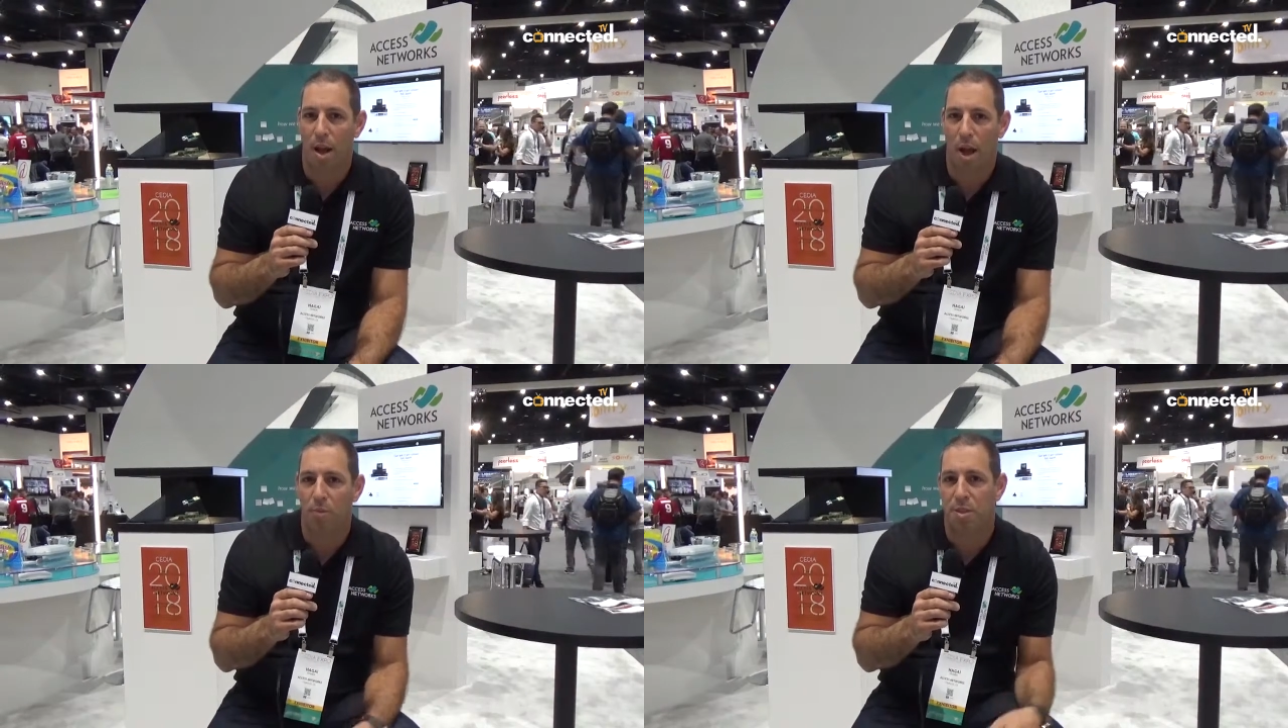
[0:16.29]

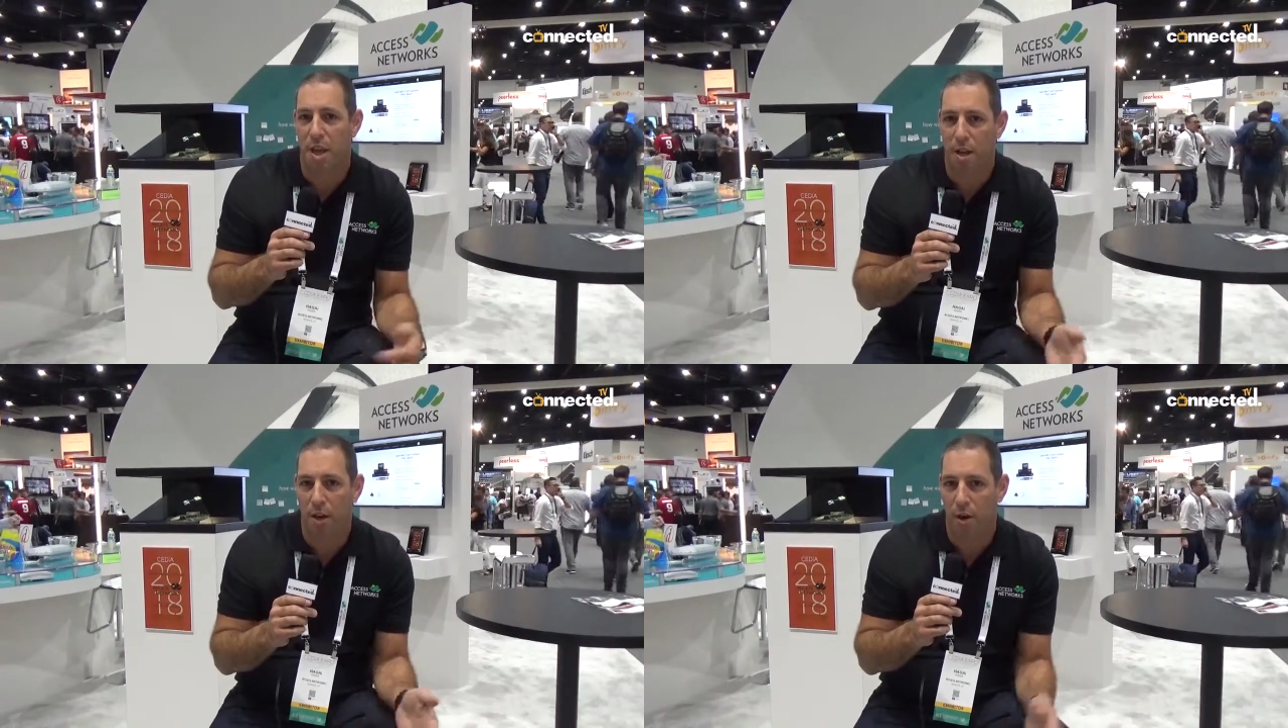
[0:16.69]
helps
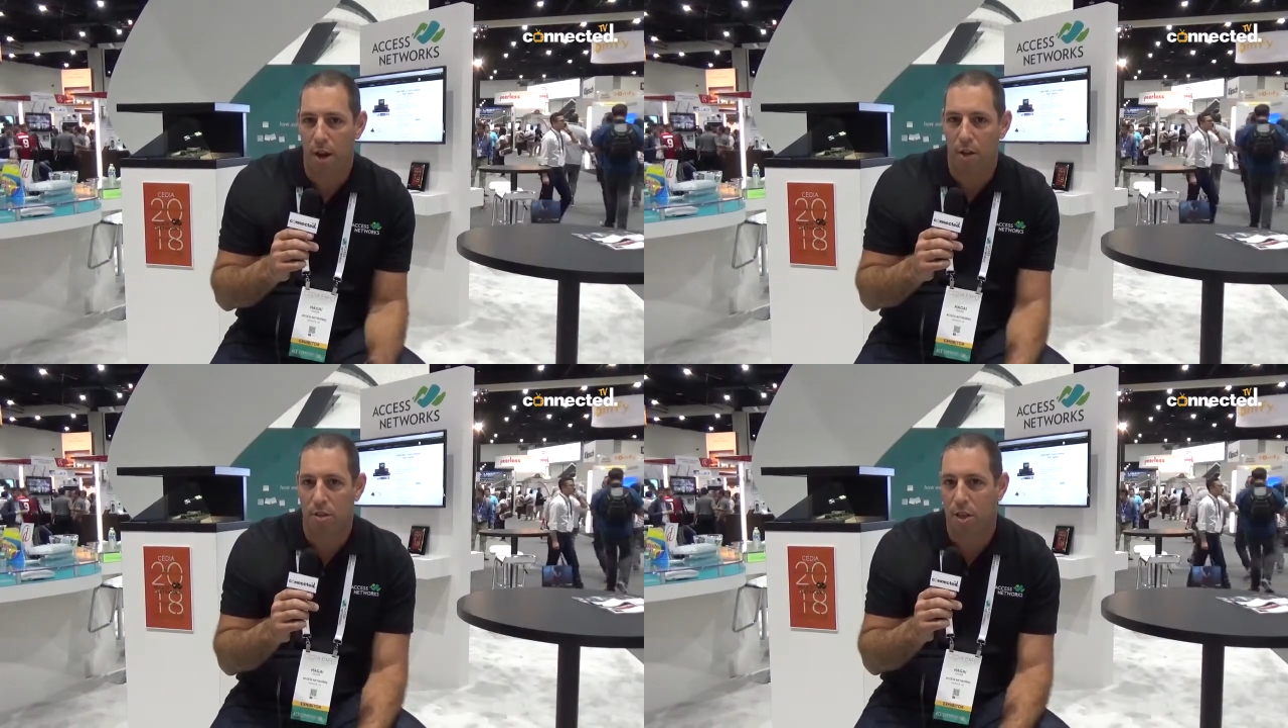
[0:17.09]

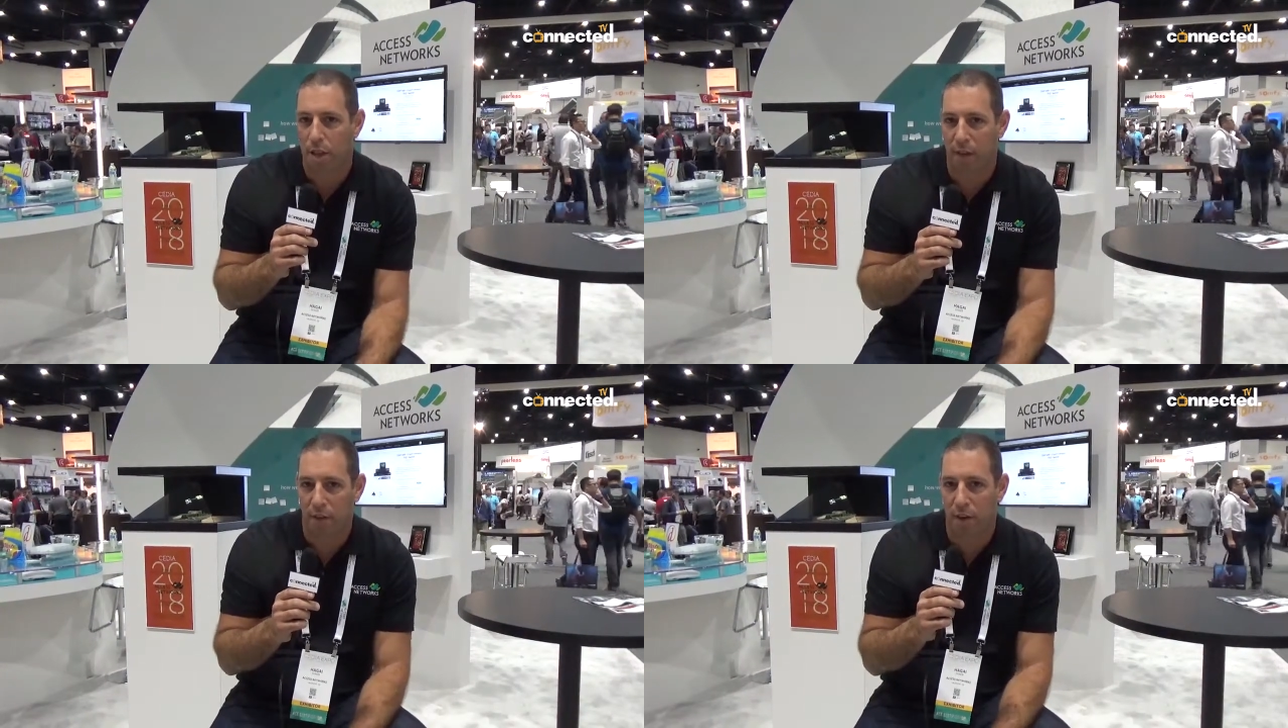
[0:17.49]
integrators
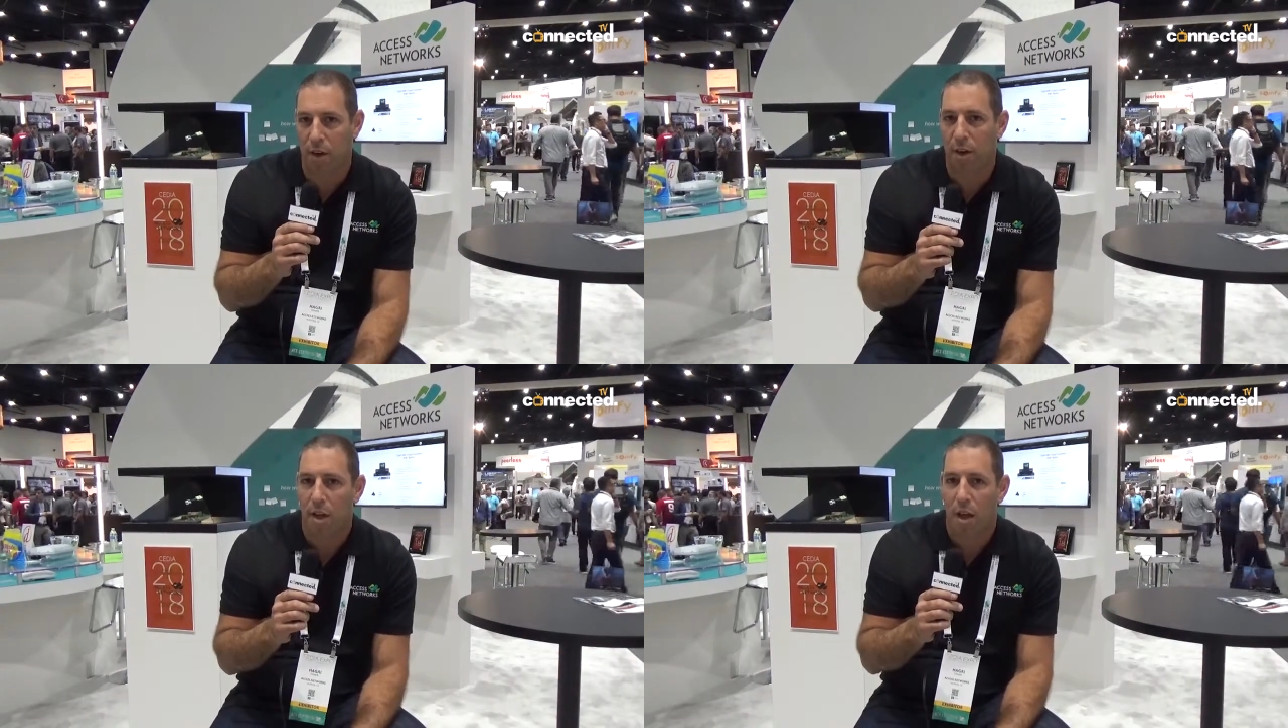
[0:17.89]
deliver
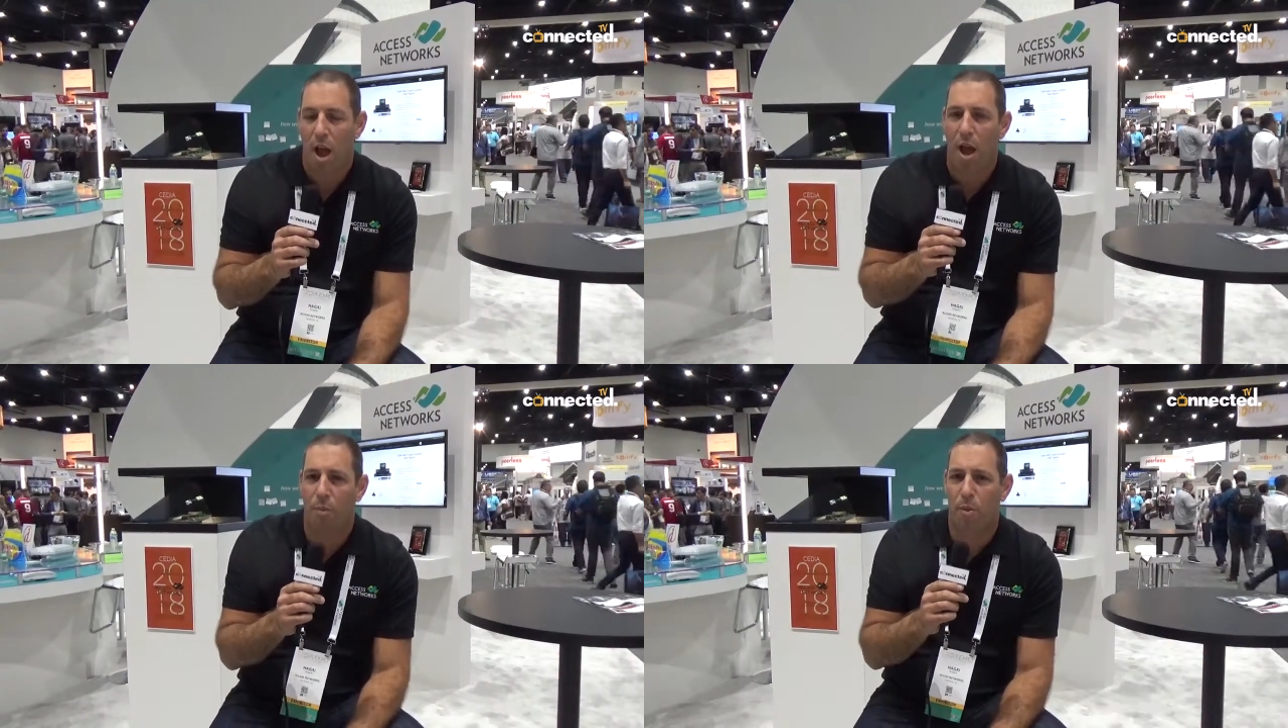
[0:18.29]

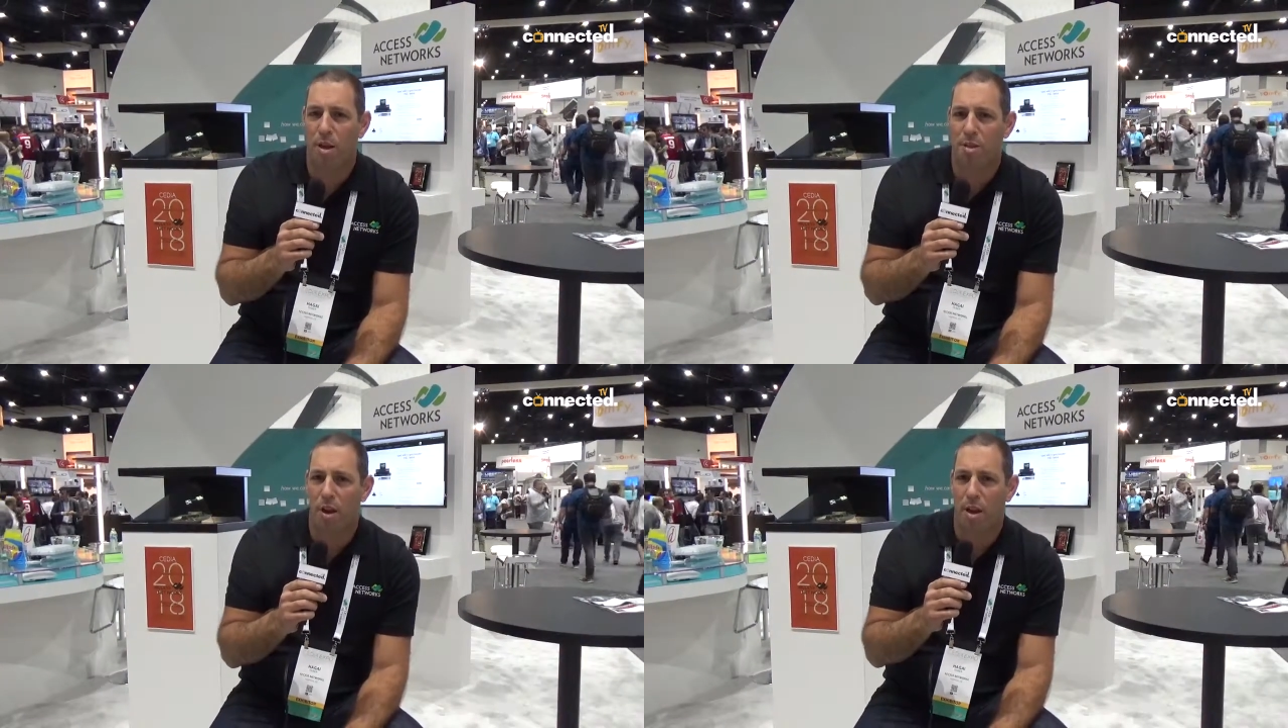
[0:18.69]

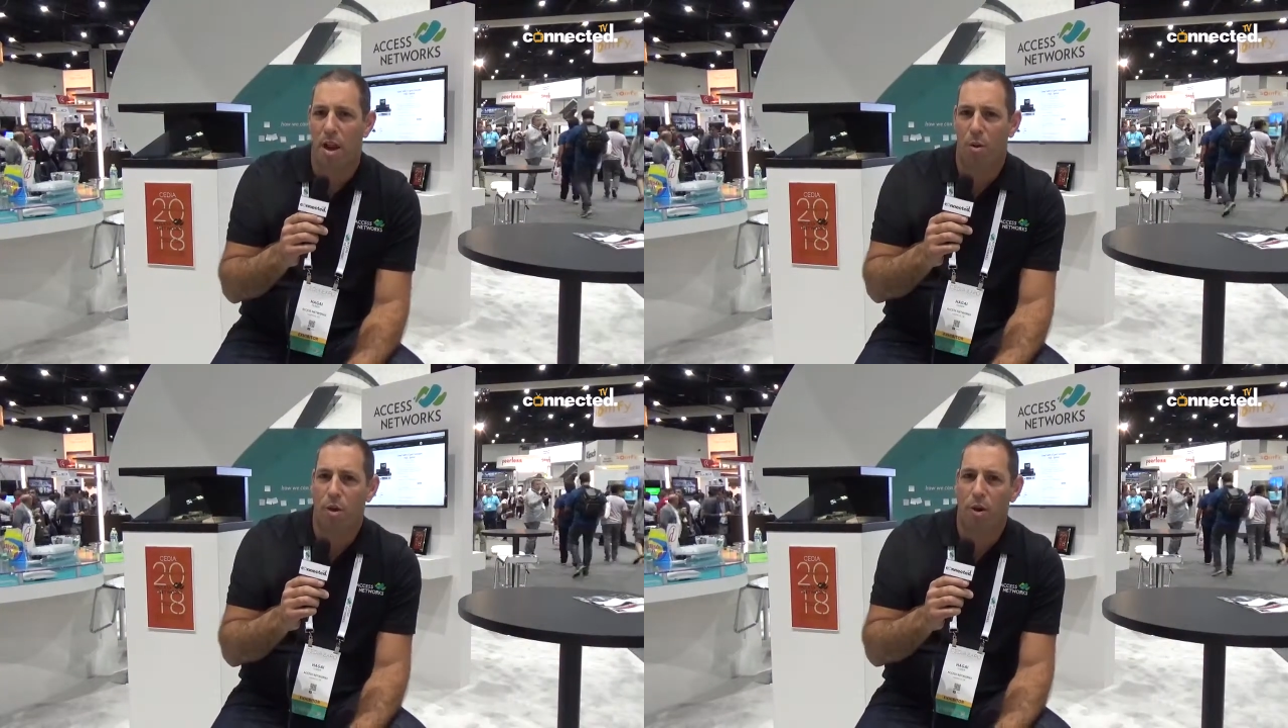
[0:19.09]
enterprise-grade
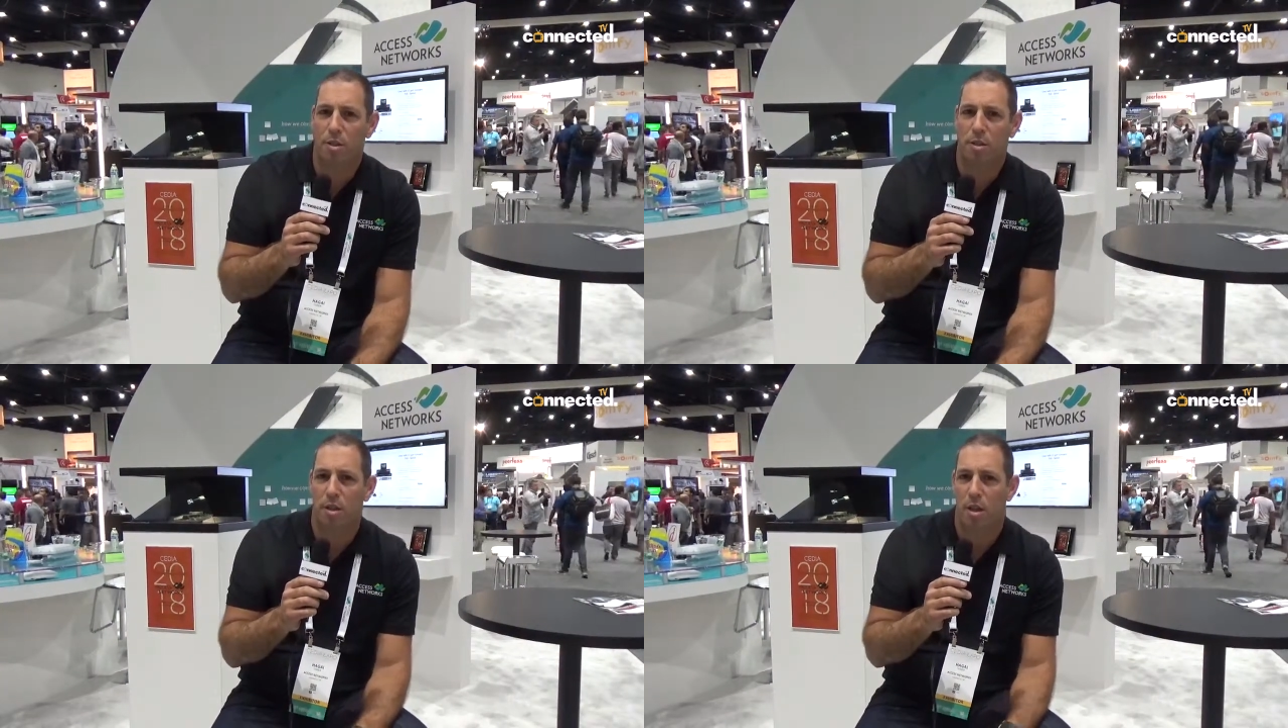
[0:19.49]

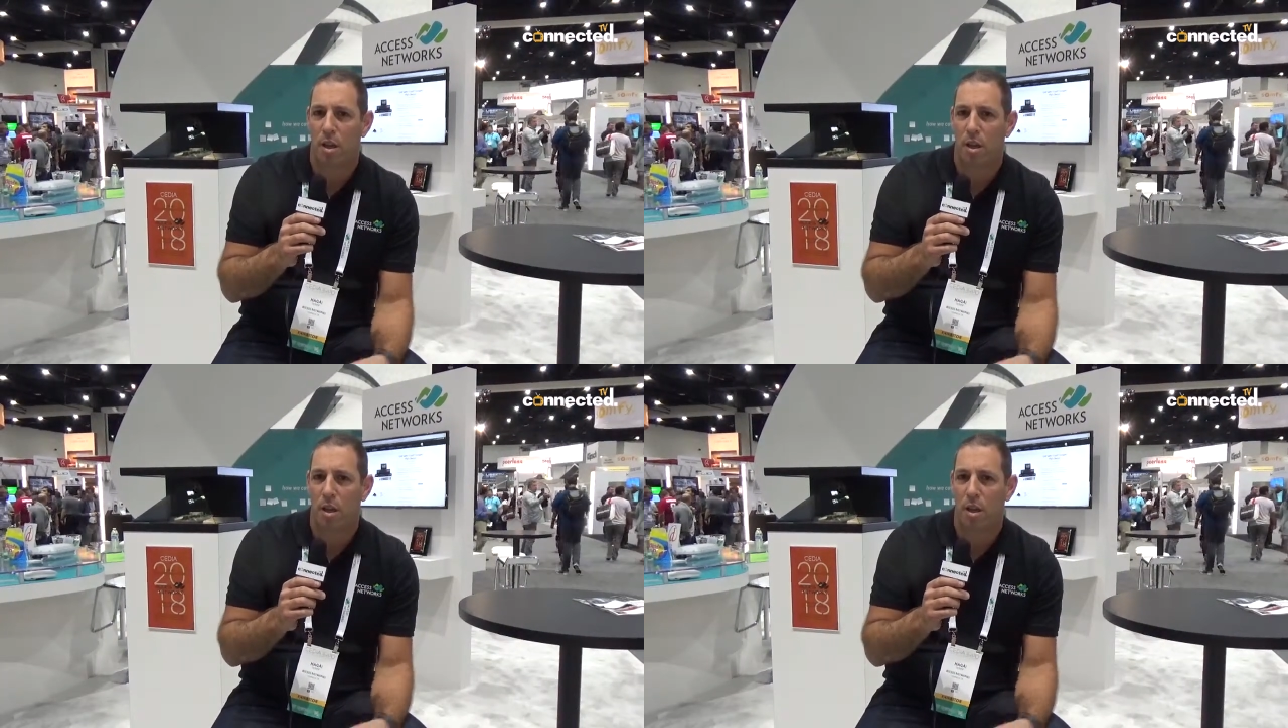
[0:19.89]
networks